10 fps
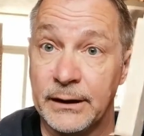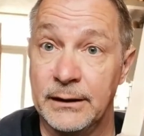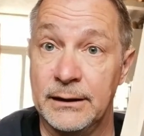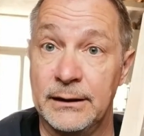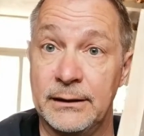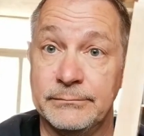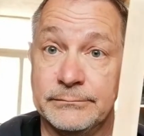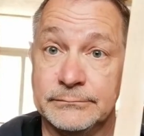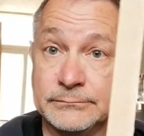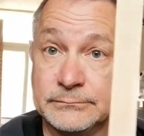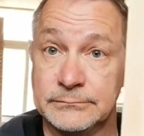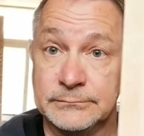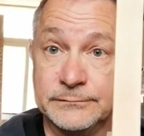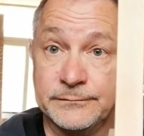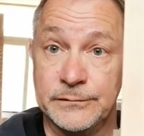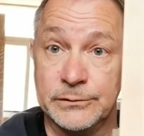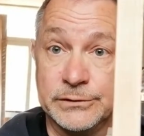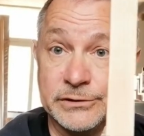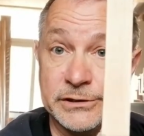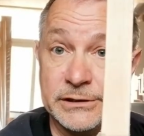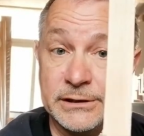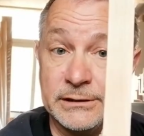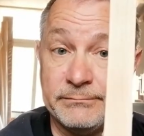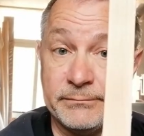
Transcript: You can see there.